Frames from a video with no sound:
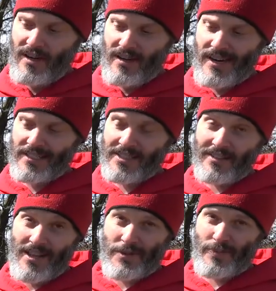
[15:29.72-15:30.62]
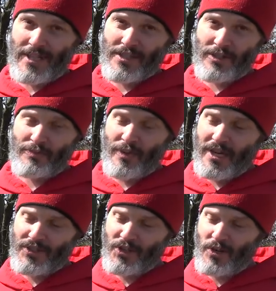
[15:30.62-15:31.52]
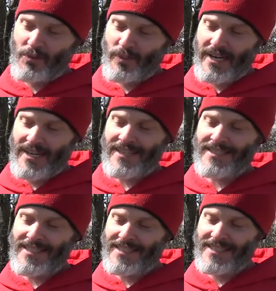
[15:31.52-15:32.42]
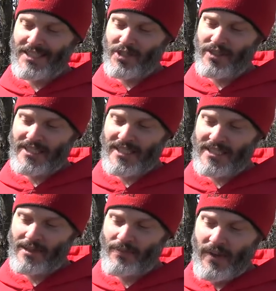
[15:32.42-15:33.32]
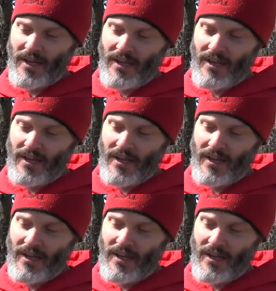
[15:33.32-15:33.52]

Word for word: All right, so not the best low speed control, but it is a sensorless system.